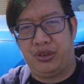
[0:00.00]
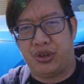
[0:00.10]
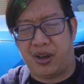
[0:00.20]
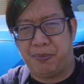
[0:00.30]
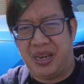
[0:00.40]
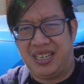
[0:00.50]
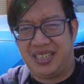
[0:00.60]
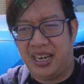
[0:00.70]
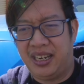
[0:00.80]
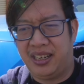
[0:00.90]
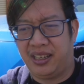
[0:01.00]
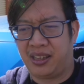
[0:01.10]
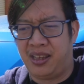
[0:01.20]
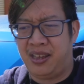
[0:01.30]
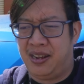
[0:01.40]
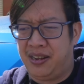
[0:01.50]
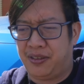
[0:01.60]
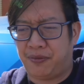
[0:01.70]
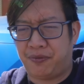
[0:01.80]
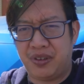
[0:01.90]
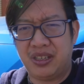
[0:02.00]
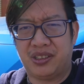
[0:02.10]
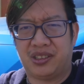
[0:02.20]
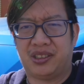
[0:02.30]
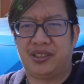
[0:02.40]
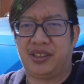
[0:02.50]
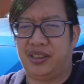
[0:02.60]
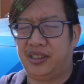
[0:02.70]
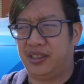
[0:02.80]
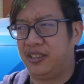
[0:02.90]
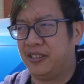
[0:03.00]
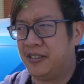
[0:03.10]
job maintaining the feel, the